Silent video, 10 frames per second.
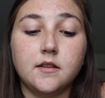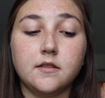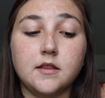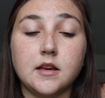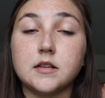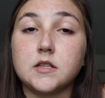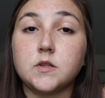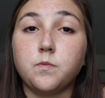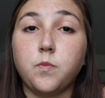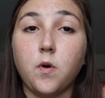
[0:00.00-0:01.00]

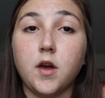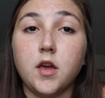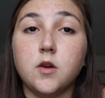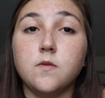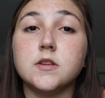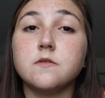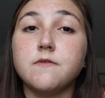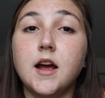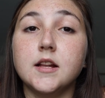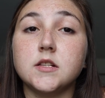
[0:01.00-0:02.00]
this boy who is
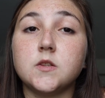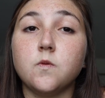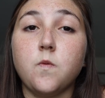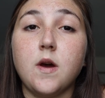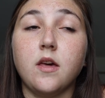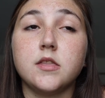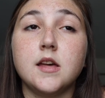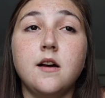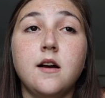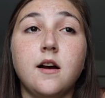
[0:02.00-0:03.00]
friends with
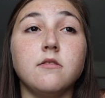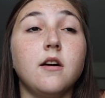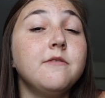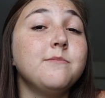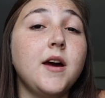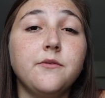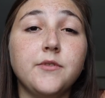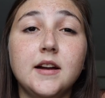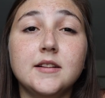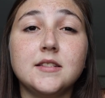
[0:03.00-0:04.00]
a lot of my
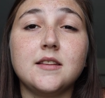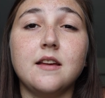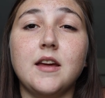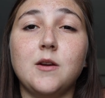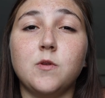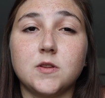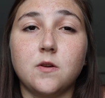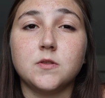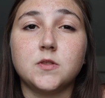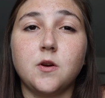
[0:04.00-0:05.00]
friends and then was
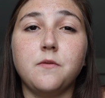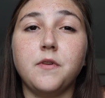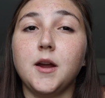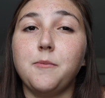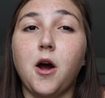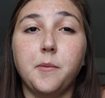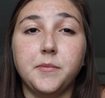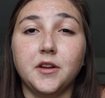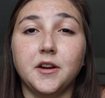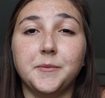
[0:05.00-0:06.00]
also very
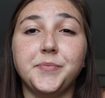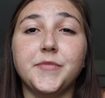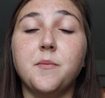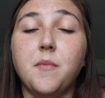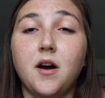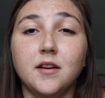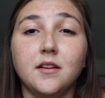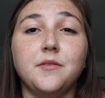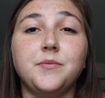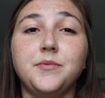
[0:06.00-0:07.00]
popular
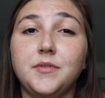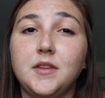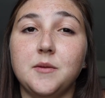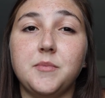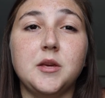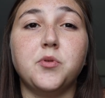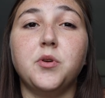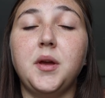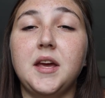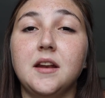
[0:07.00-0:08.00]
among the
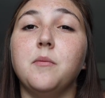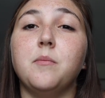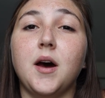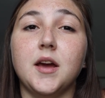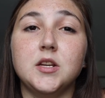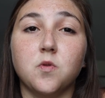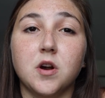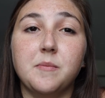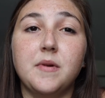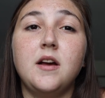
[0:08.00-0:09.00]
people in my
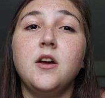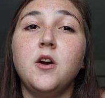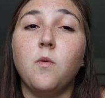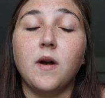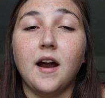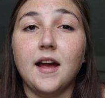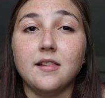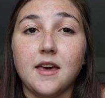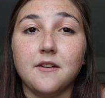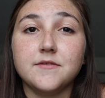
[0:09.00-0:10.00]
dorm where I
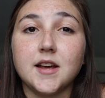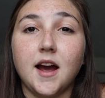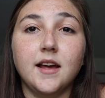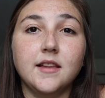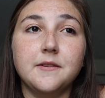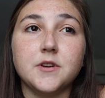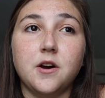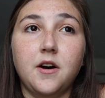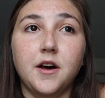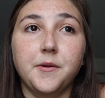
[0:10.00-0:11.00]
lived. I lived
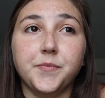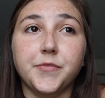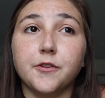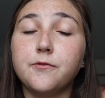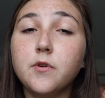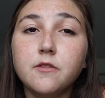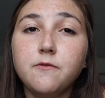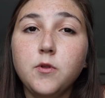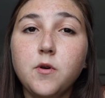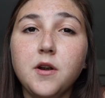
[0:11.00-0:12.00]
on the 4th
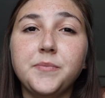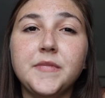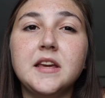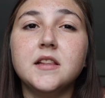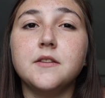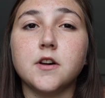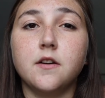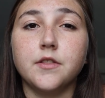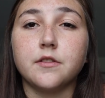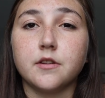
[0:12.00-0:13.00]
floor, he lived
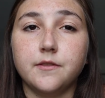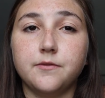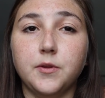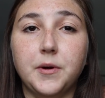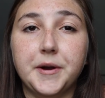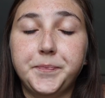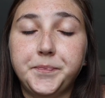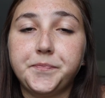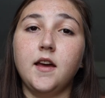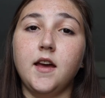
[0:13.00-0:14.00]
on the 3rd
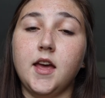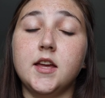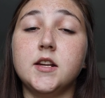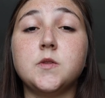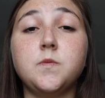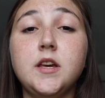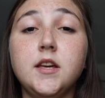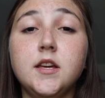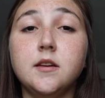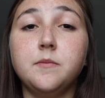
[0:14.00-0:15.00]
floor, and
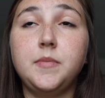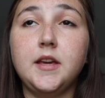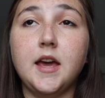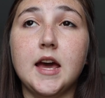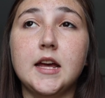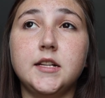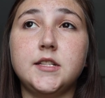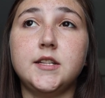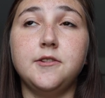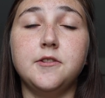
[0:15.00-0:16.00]
we began
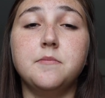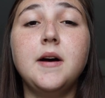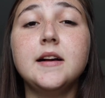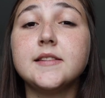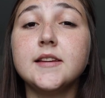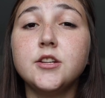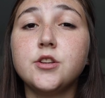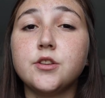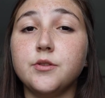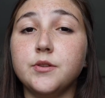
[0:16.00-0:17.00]
to
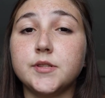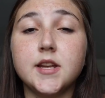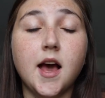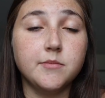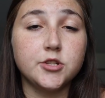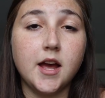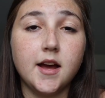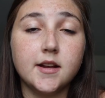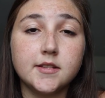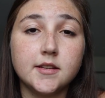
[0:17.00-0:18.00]
message through
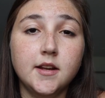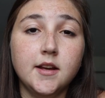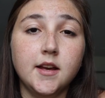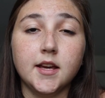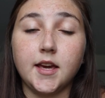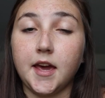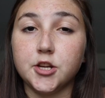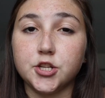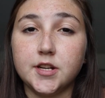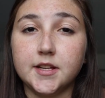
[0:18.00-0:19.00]
Snapchat
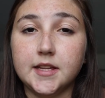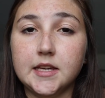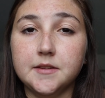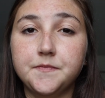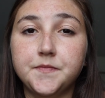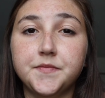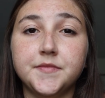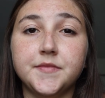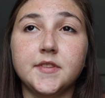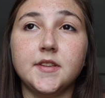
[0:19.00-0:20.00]
occasionally,
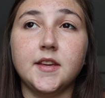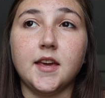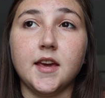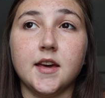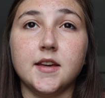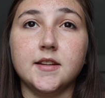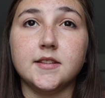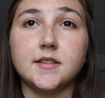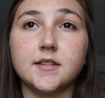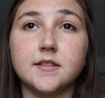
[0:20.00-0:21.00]

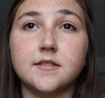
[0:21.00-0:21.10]
and